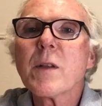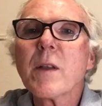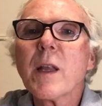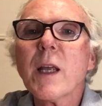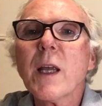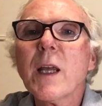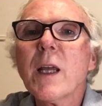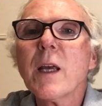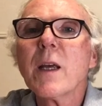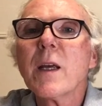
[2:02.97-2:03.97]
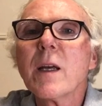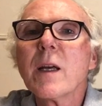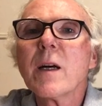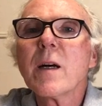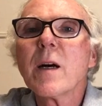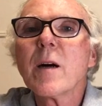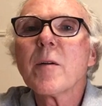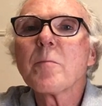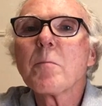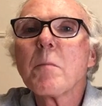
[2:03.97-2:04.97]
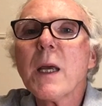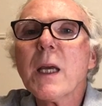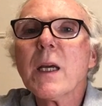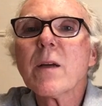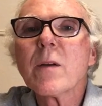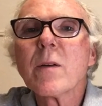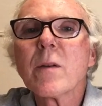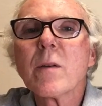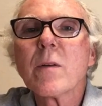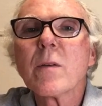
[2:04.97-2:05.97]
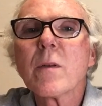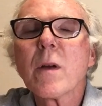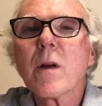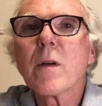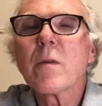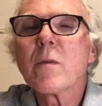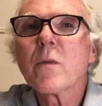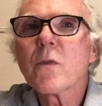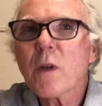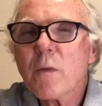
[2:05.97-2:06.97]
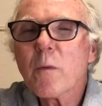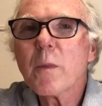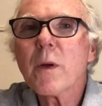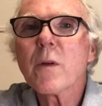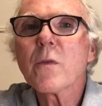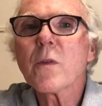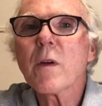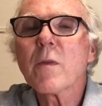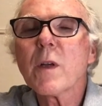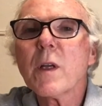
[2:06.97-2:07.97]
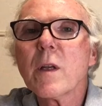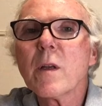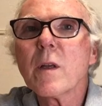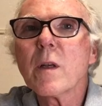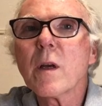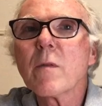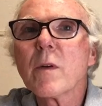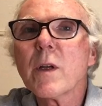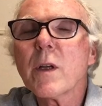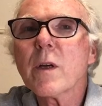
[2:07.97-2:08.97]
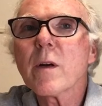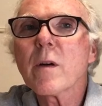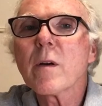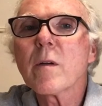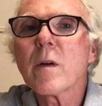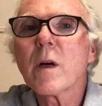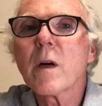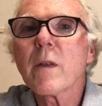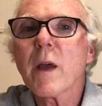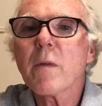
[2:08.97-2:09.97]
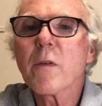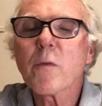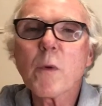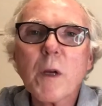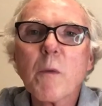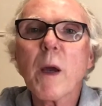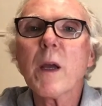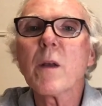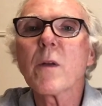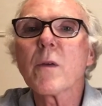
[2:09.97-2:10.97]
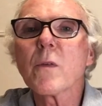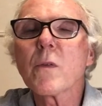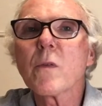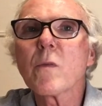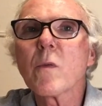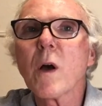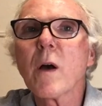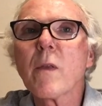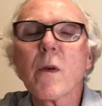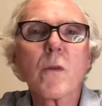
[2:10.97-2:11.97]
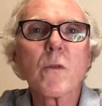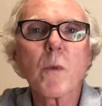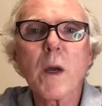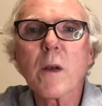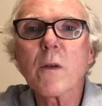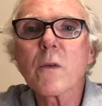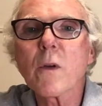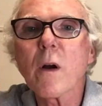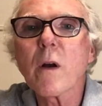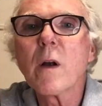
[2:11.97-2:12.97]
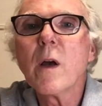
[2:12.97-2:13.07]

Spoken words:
they make several beers every year. They have three regulars. Those regulars are